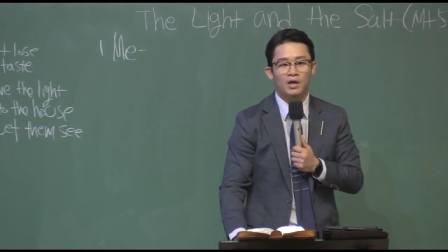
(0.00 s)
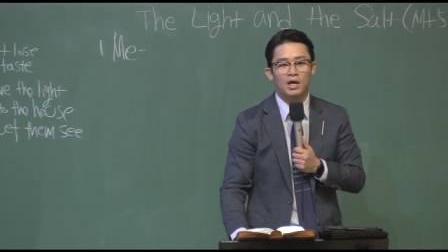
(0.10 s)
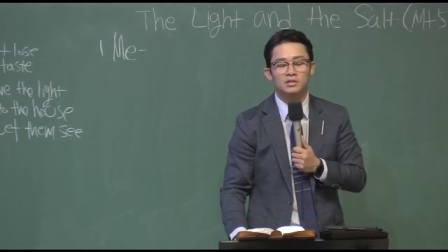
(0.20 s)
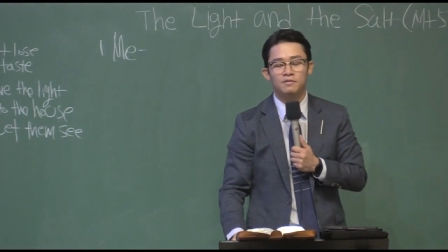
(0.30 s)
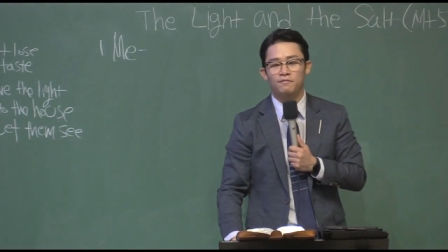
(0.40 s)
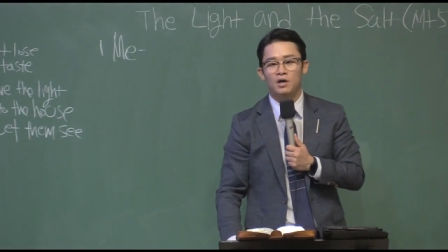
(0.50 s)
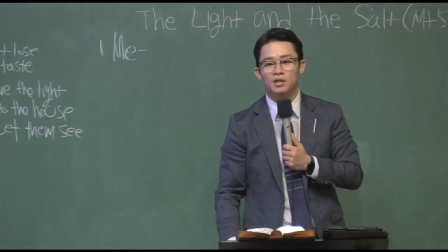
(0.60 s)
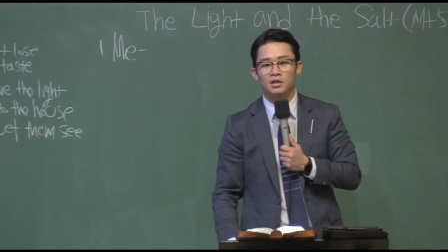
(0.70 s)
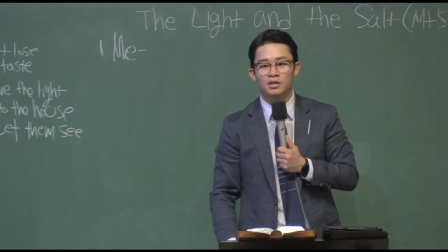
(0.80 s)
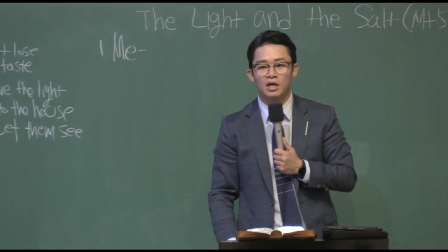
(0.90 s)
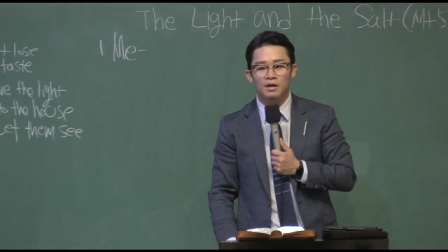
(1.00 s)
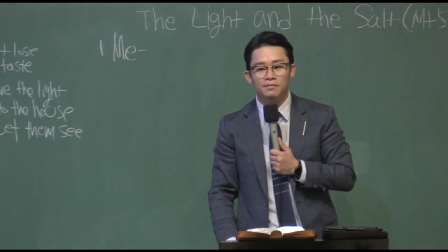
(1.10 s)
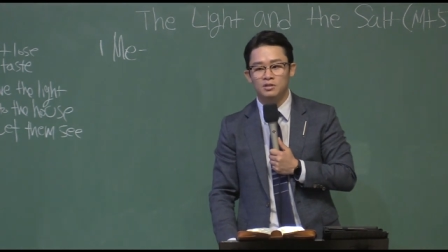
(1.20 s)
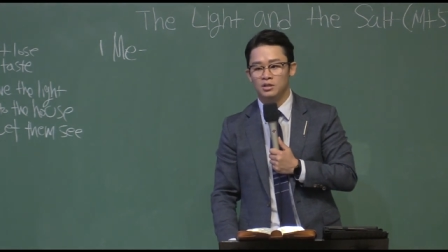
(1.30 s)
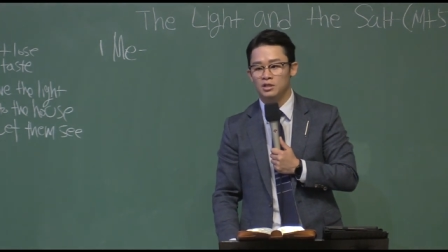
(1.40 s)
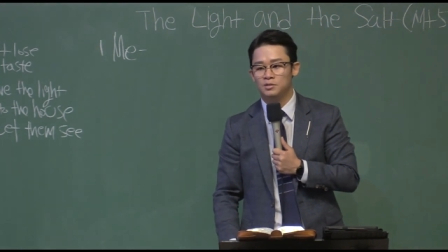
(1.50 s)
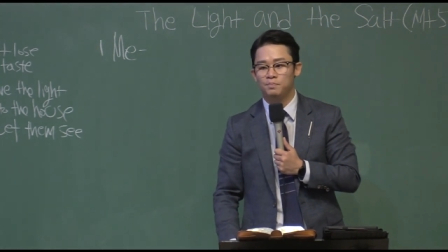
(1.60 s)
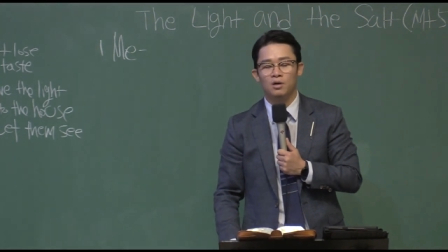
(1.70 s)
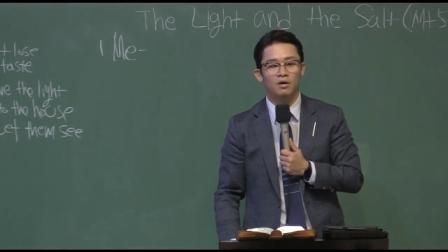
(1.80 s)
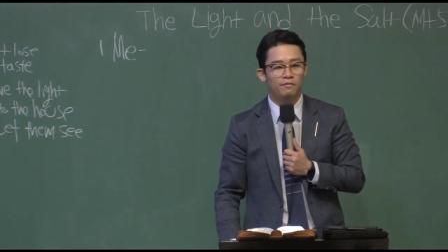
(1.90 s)
as the Father in heaven is
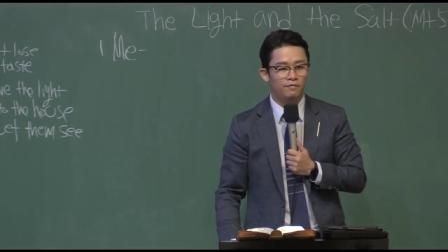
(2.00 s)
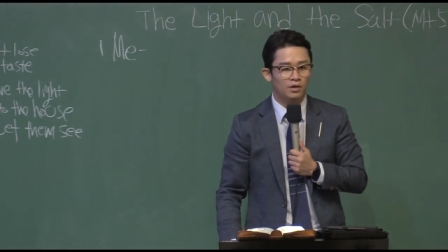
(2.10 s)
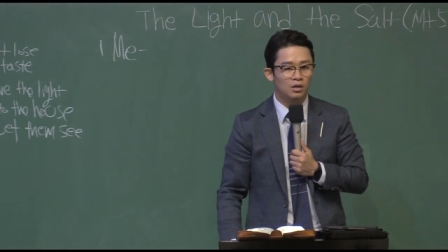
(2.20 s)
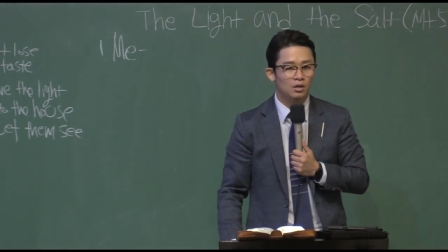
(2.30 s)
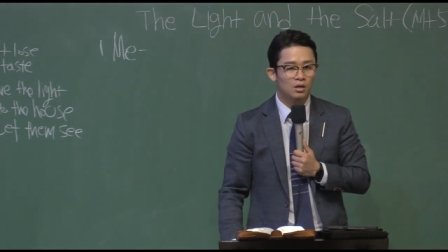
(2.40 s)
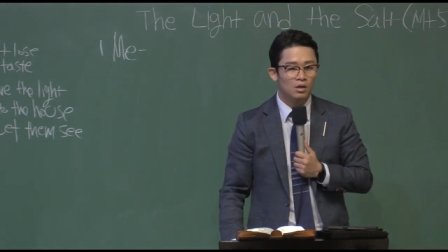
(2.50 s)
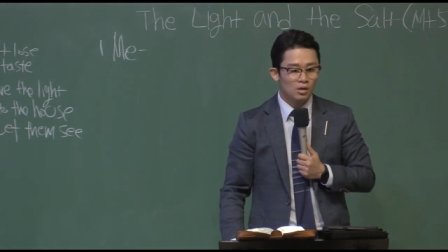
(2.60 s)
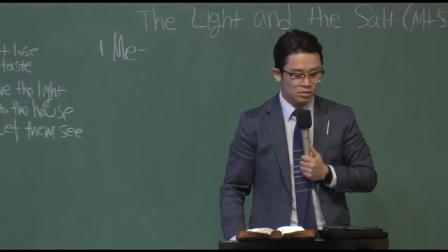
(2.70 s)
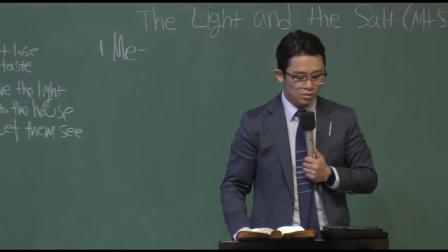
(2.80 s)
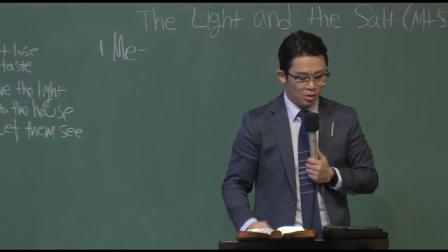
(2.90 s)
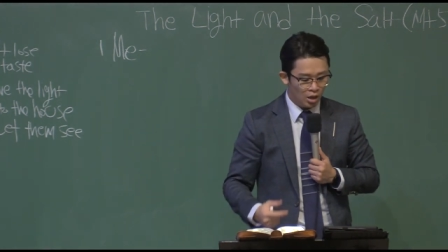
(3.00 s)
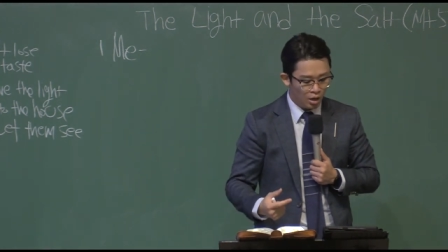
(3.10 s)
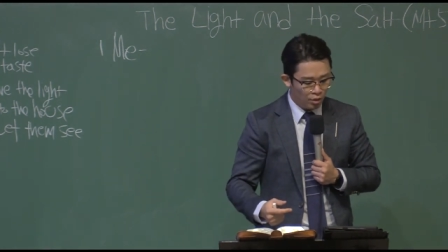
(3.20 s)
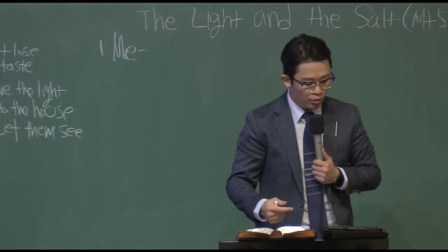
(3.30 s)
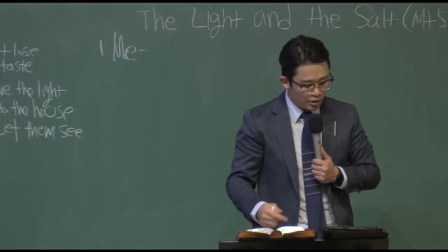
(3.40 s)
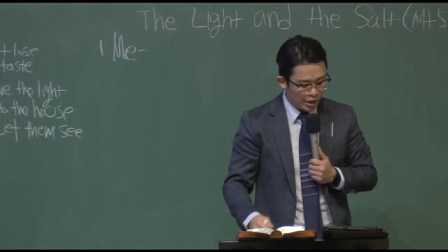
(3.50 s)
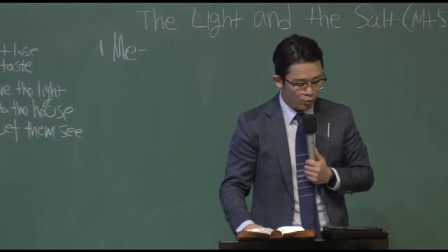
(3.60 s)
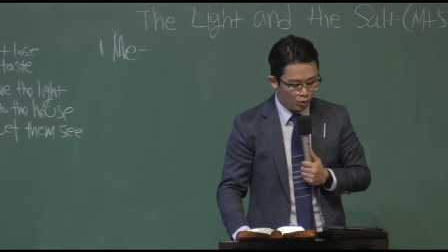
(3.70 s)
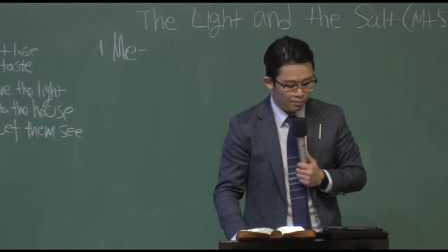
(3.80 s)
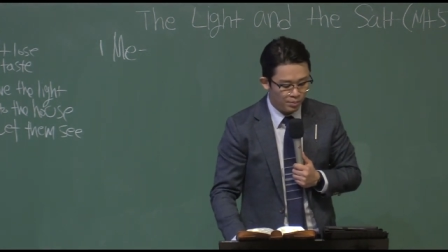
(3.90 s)
perfect. So, how can
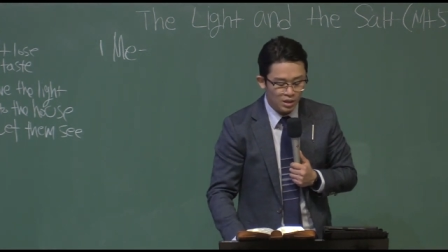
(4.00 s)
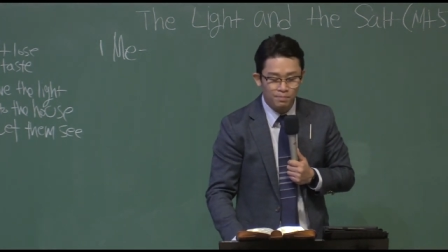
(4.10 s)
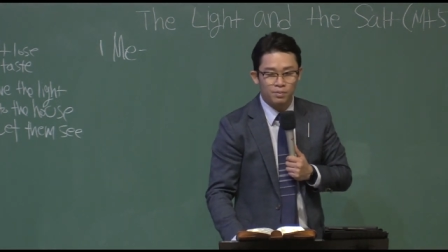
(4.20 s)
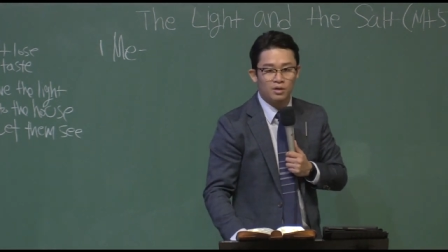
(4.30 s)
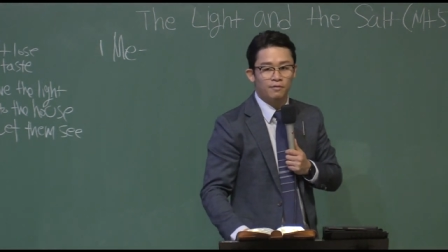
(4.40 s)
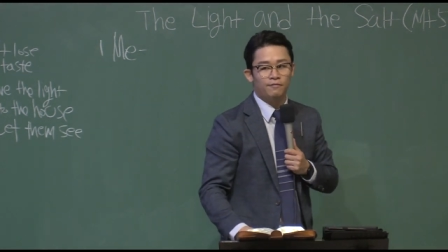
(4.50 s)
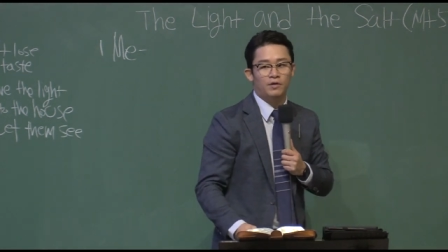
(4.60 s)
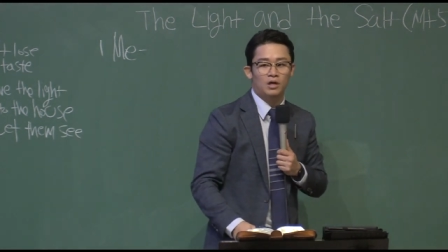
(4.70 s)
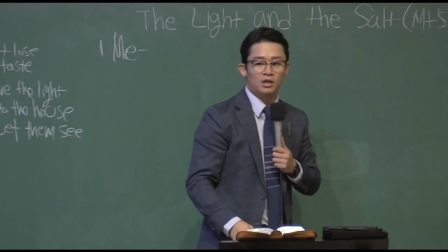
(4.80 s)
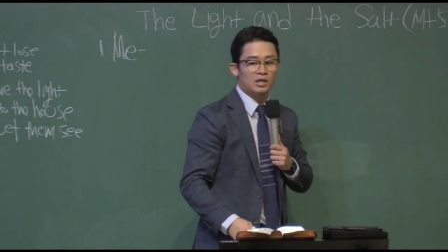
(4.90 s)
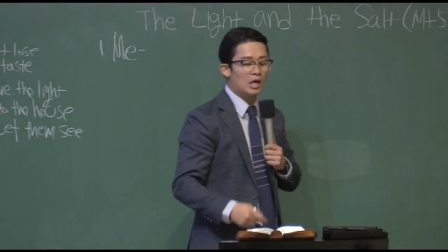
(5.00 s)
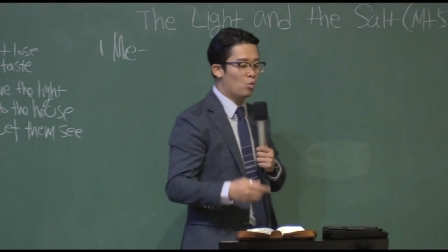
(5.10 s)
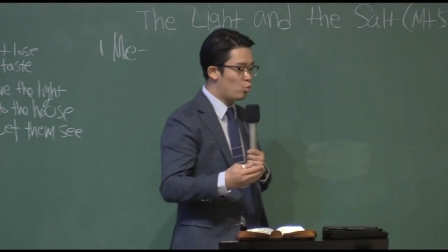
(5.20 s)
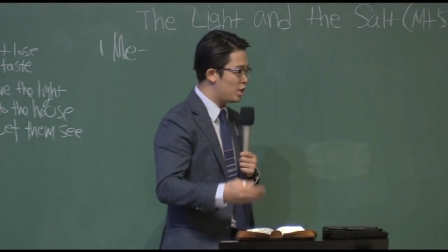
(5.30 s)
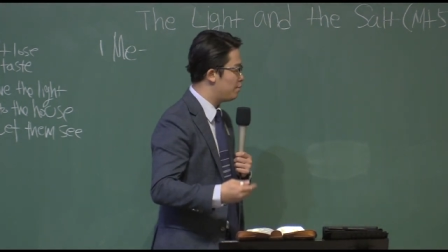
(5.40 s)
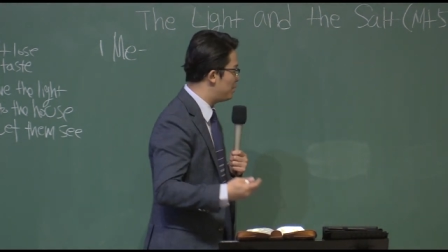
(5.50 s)
we be perfect? Can we be